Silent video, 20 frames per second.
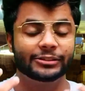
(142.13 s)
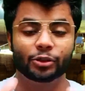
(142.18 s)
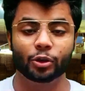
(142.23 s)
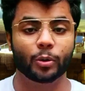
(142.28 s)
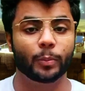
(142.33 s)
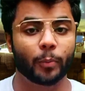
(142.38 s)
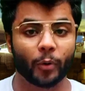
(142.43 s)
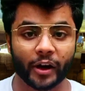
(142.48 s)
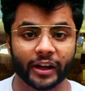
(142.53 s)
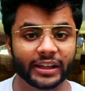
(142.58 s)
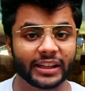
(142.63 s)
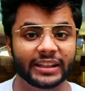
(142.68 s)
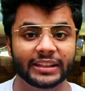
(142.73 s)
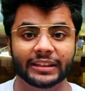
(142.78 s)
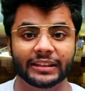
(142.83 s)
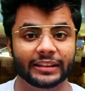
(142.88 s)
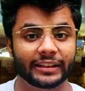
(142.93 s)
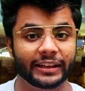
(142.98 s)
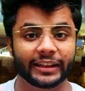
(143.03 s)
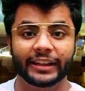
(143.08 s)
there is no
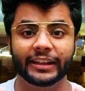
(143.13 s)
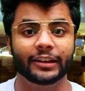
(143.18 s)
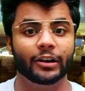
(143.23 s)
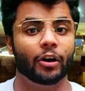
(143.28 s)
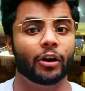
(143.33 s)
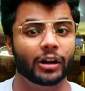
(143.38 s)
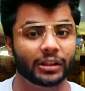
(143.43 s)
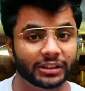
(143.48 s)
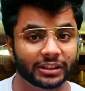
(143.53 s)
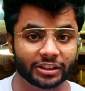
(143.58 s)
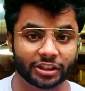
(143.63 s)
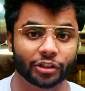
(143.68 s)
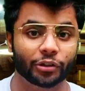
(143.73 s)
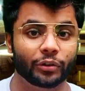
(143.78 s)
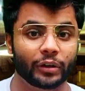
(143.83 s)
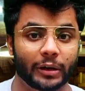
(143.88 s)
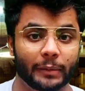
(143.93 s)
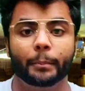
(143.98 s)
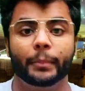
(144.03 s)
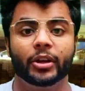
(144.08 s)
point in reading all
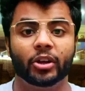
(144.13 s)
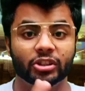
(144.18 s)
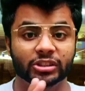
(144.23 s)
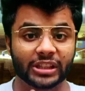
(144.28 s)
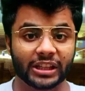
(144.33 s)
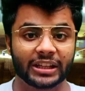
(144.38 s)
the theory,